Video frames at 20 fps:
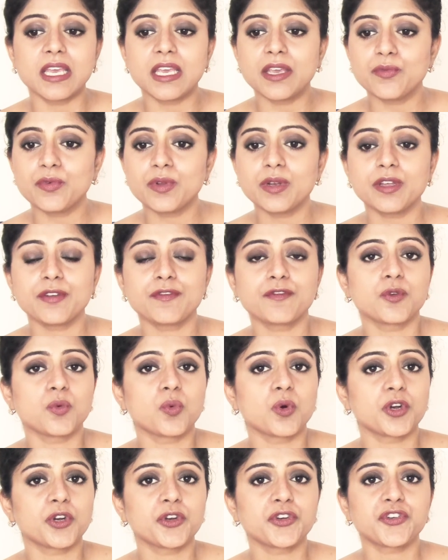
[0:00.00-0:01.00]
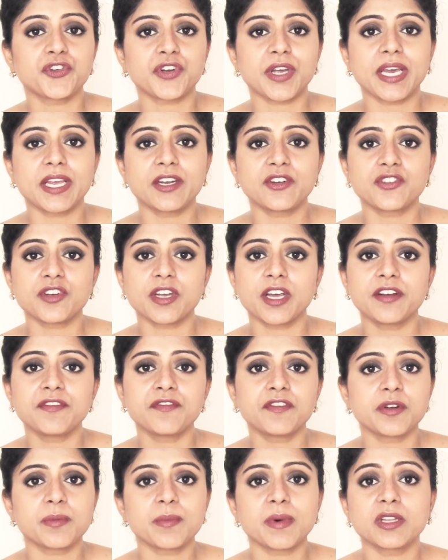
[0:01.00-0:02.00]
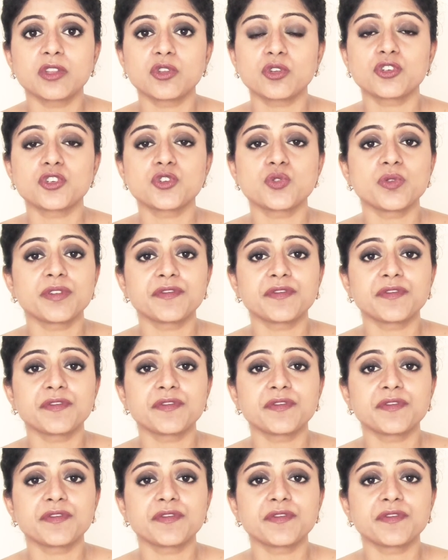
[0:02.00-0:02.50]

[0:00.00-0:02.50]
Even if you want to try it for a month or two.